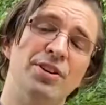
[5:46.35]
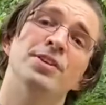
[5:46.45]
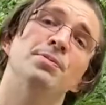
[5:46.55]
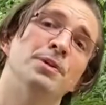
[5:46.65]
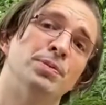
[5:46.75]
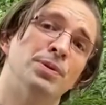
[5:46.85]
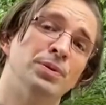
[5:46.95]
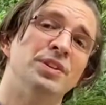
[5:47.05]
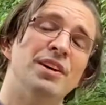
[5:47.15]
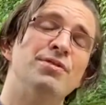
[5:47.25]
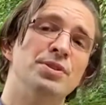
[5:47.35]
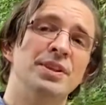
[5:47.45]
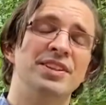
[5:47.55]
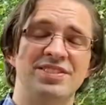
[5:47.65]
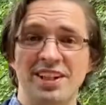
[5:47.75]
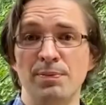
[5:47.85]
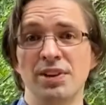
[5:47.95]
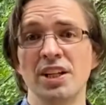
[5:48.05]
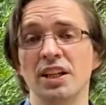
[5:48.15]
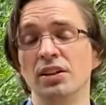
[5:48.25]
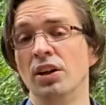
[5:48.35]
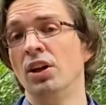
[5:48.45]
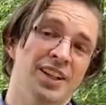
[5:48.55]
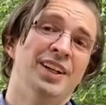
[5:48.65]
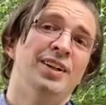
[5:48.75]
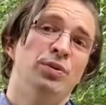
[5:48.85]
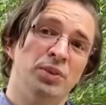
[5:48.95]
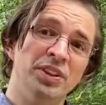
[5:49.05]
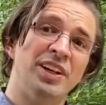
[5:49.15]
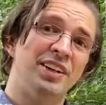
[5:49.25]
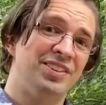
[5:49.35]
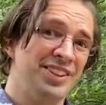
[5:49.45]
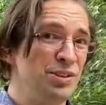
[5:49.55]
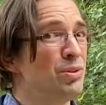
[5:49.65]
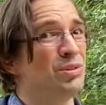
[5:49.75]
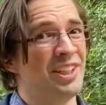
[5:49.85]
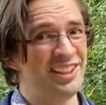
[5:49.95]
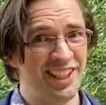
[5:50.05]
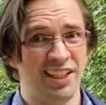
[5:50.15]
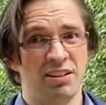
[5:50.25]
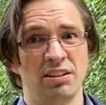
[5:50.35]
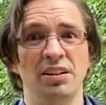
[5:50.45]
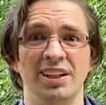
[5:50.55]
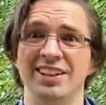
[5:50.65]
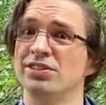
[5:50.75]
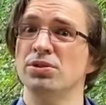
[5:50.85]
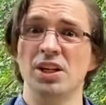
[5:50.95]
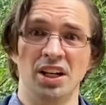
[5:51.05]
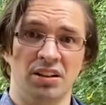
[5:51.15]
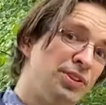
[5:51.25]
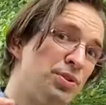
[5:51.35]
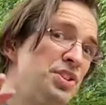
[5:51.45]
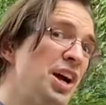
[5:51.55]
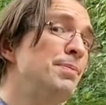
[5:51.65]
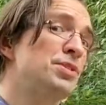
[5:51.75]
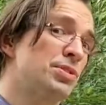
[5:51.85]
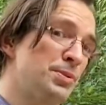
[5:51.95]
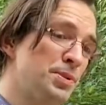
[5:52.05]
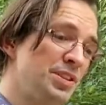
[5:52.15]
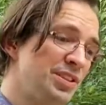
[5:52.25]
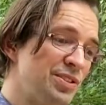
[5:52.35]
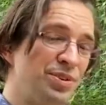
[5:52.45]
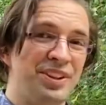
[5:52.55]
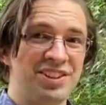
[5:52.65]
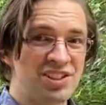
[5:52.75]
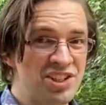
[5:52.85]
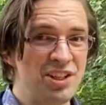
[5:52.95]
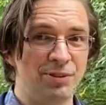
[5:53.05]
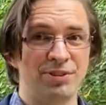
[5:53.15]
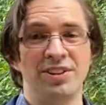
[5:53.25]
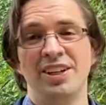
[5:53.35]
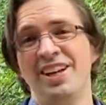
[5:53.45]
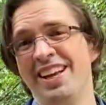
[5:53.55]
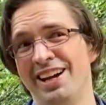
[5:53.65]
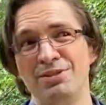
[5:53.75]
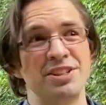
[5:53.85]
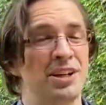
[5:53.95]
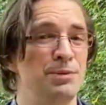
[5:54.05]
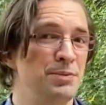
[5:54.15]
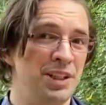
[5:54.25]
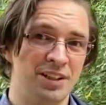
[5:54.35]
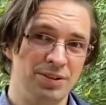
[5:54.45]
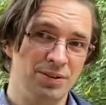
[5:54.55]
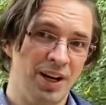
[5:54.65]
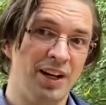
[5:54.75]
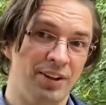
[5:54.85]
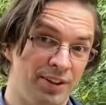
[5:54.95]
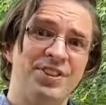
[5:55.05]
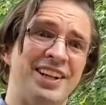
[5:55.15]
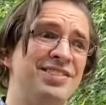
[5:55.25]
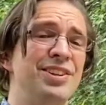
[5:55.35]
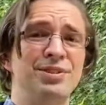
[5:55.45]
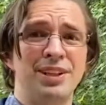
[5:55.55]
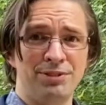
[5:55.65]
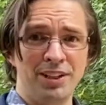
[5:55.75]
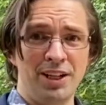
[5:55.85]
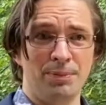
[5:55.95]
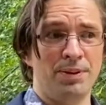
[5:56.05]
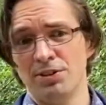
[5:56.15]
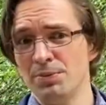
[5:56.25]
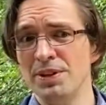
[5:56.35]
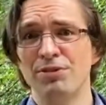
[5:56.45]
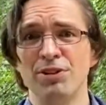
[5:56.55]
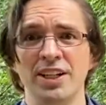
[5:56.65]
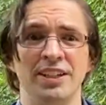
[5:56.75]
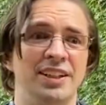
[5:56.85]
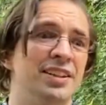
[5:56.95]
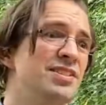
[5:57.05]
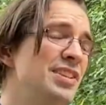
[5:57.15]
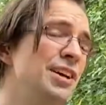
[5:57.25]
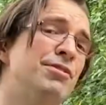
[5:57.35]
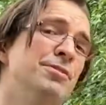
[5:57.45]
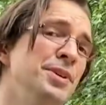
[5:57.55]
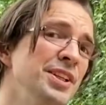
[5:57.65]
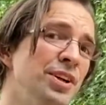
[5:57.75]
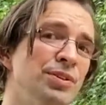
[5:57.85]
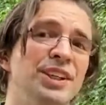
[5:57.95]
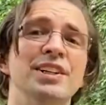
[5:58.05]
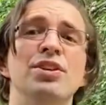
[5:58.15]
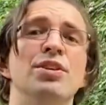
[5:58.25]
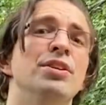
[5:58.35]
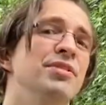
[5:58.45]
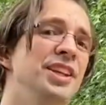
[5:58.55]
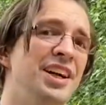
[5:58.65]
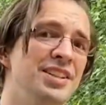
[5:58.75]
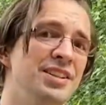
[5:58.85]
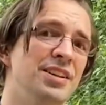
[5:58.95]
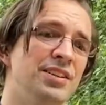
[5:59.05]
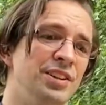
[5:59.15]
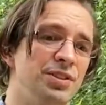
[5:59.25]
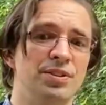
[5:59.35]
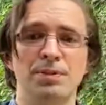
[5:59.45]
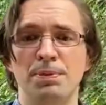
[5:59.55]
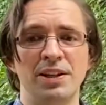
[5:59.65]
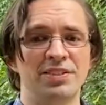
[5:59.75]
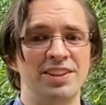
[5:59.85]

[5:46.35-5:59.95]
other people who love doing the same thing. Realize that you don't like that, and that's okay. Your job description is going to shift every time you make a new hire. That's how you level up. Don't be afraid. Get aside from your ego. Let go of the idea that you're the best